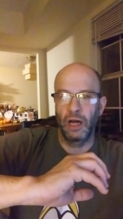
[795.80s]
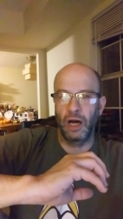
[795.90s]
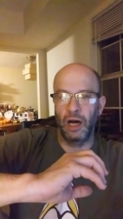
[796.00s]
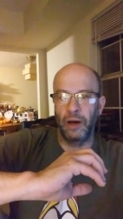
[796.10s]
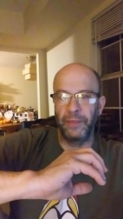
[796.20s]

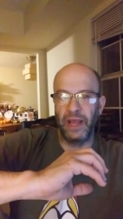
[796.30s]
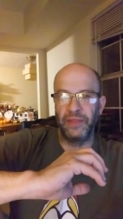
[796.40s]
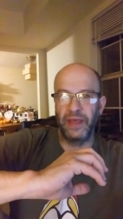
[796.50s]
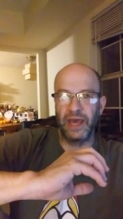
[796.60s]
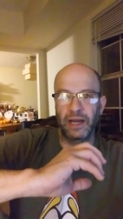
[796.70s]
um, and
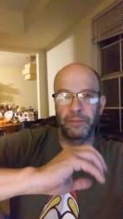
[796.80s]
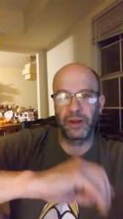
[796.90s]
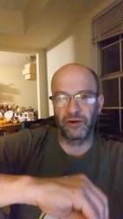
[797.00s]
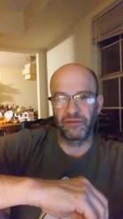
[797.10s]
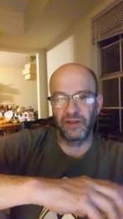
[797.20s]
they had a
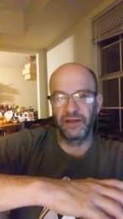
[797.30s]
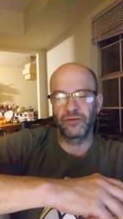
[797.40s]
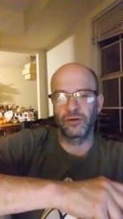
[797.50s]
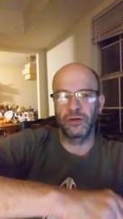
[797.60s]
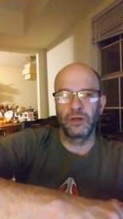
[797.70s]
better
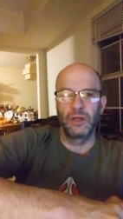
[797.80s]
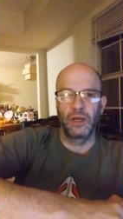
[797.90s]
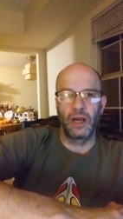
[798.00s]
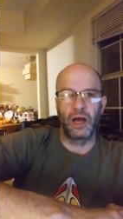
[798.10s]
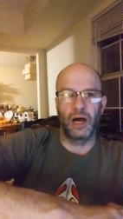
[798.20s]
flavor
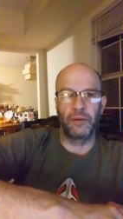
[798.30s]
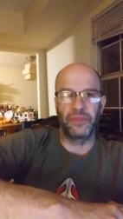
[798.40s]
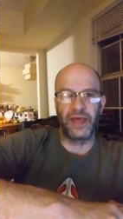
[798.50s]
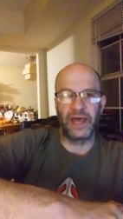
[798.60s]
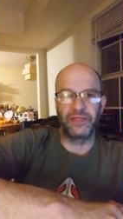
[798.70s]
um,
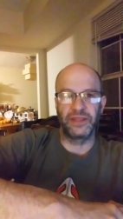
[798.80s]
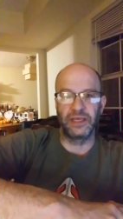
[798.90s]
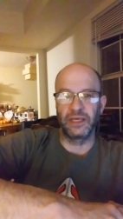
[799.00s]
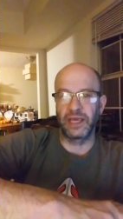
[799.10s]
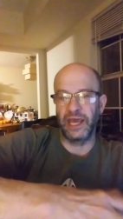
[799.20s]
than
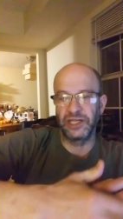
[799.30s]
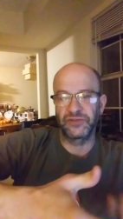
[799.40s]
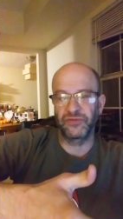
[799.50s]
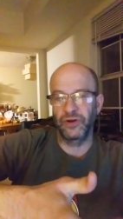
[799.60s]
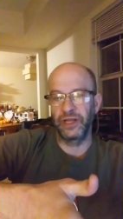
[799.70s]
the cage
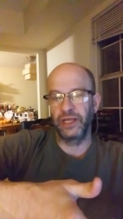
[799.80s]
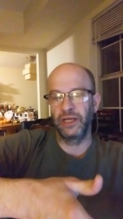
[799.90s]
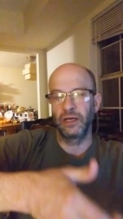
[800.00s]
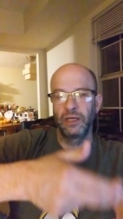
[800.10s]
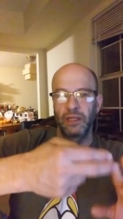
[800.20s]

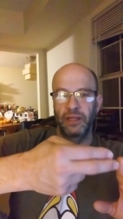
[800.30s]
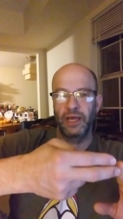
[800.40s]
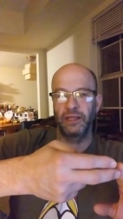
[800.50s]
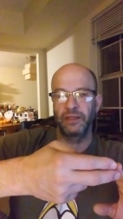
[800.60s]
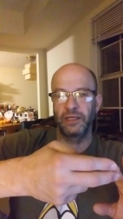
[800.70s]
free,
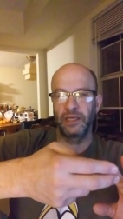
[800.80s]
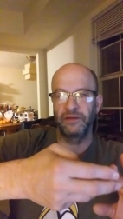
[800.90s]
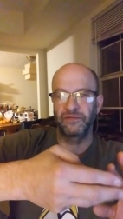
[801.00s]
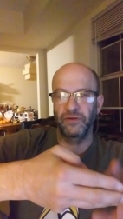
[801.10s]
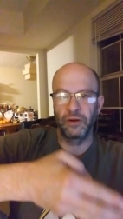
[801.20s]
than the
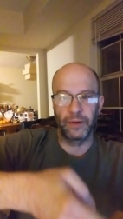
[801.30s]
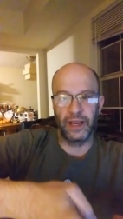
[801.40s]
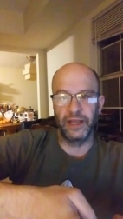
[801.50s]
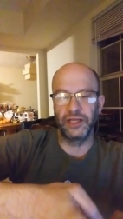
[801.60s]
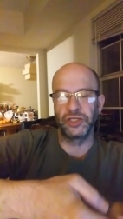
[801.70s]
free
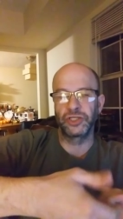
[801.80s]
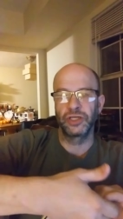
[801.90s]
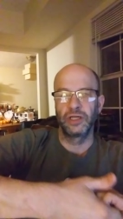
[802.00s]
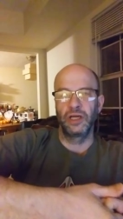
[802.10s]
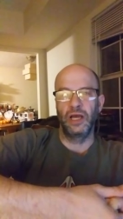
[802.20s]
range,
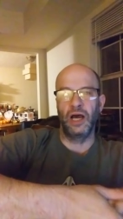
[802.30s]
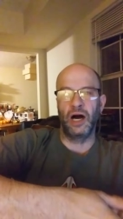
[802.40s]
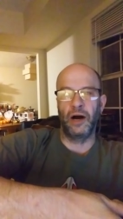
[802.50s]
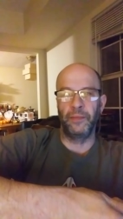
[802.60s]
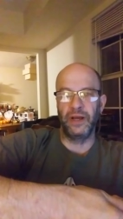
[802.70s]

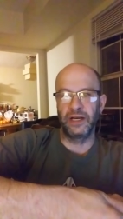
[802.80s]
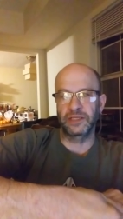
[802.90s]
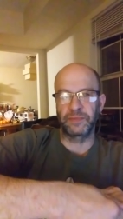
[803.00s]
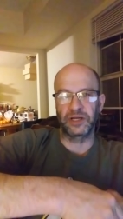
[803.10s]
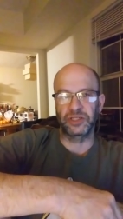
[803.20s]
um, and
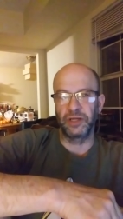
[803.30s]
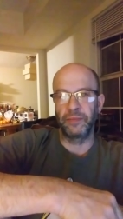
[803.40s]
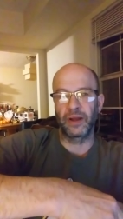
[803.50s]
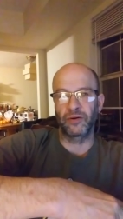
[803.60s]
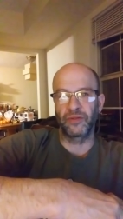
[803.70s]
especially
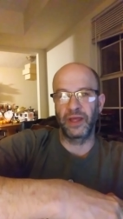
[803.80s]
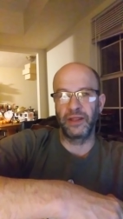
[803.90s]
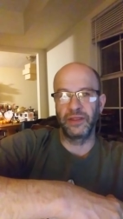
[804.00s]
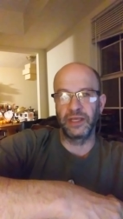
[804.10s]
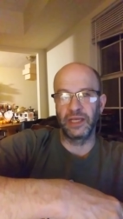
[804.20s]
better
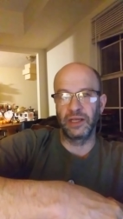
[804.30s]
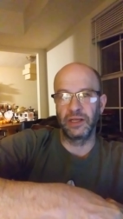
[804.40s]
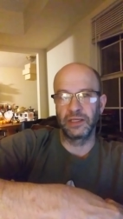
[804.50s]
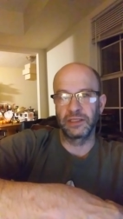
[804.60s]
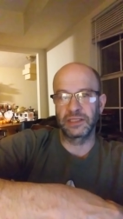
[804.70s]
than the
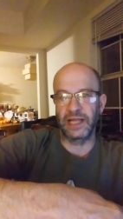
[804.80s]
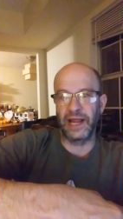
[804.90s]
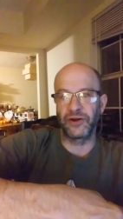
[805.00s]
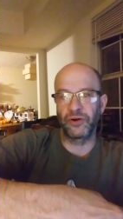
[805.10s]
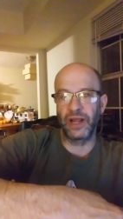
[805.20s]

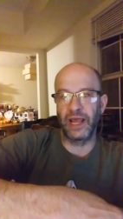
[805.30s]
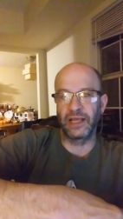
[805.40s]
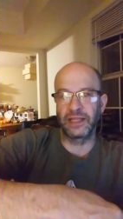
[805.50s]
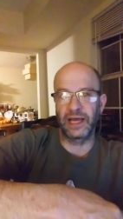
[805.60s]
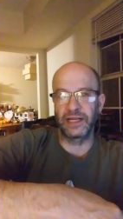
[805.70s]
standard
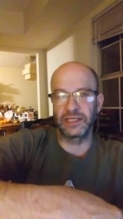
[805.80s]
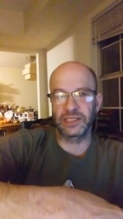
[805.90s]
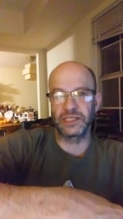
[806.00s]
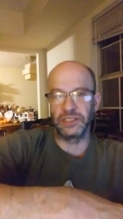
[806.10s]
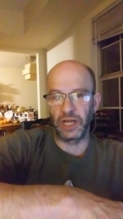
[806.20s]
egg that
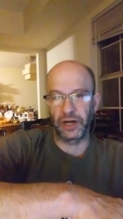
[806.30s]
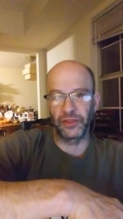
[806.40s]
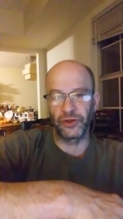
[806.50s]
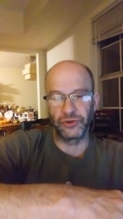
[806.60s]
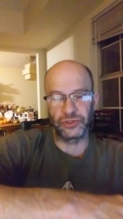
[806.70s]
is none of
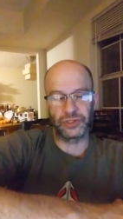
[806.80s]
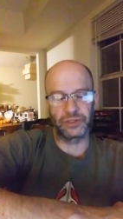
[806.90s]
those.